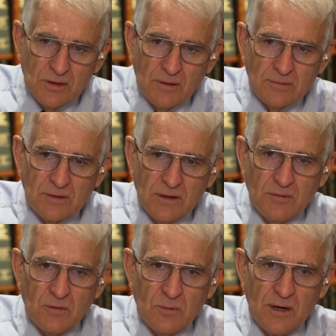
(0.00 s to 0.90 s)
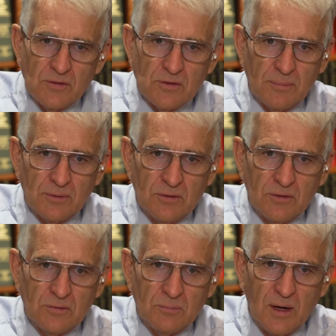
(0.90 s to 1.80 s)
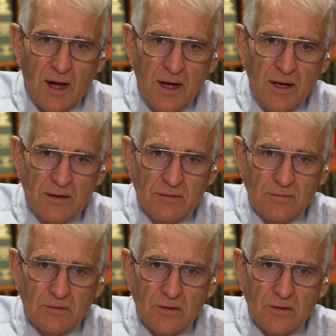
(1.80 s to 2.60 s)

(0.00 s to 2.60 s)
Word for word: And given the way the Japanese had behaved,